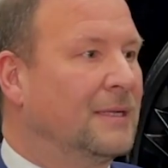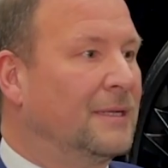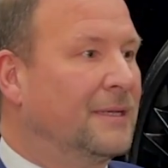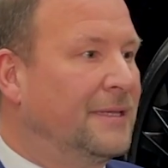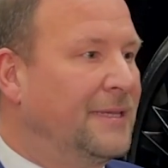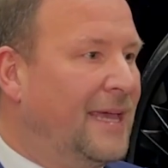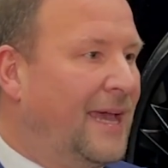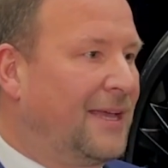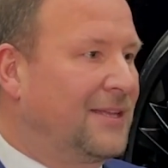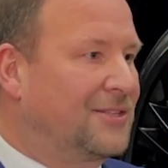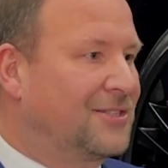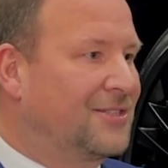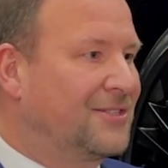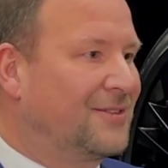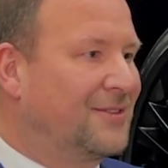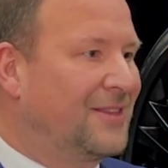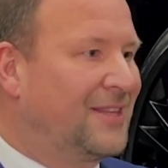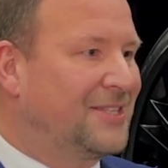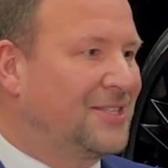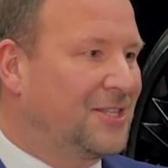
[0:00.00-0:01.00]
Yes,
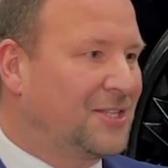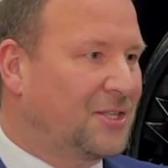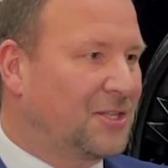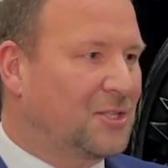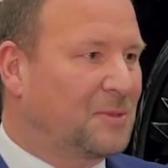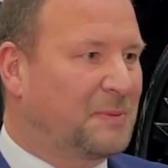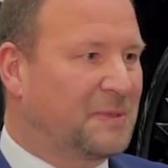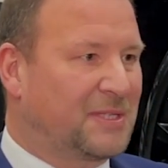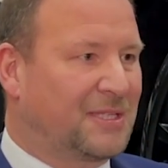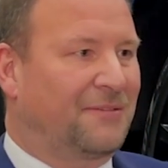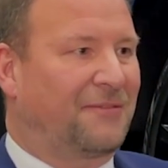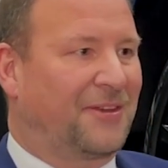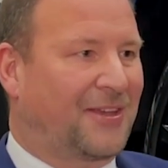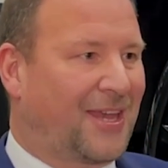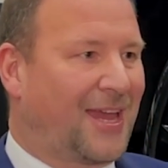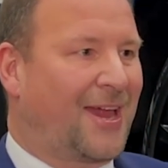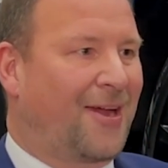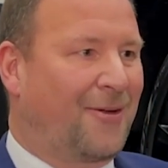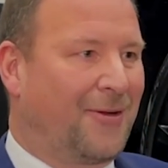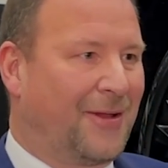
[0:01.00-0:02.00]
this is a specific
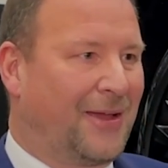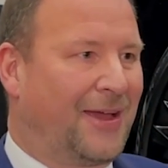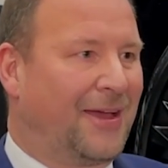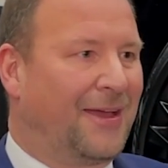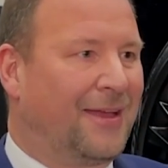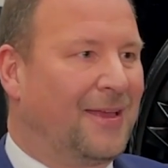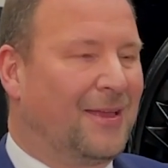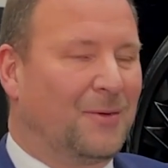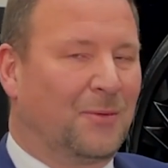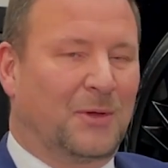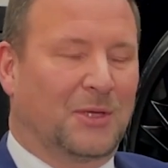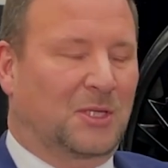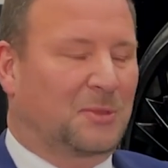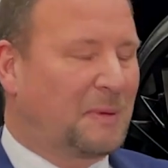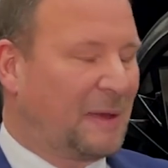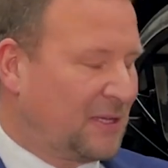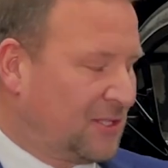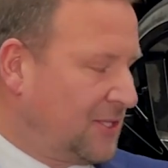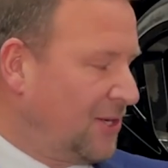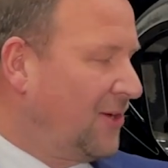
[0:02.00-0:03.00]
area which
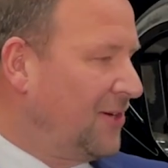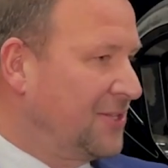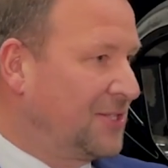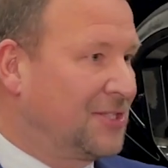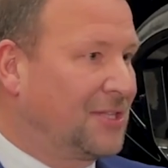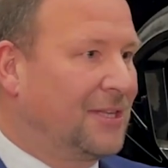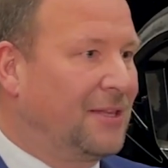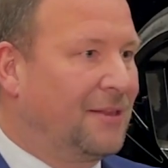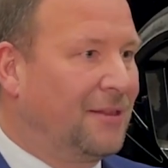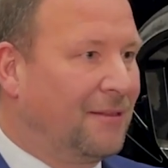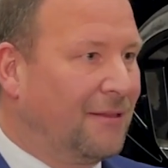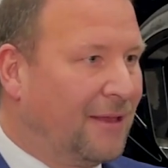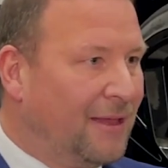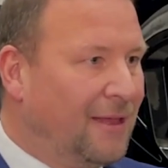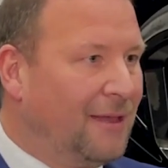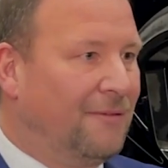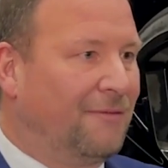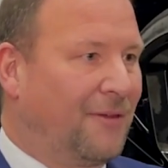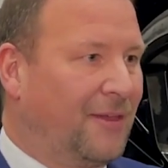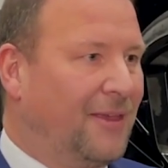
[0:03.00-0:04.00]
specialises in
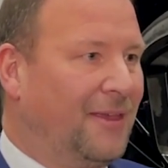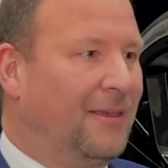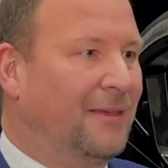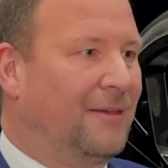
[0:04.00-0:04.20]
EV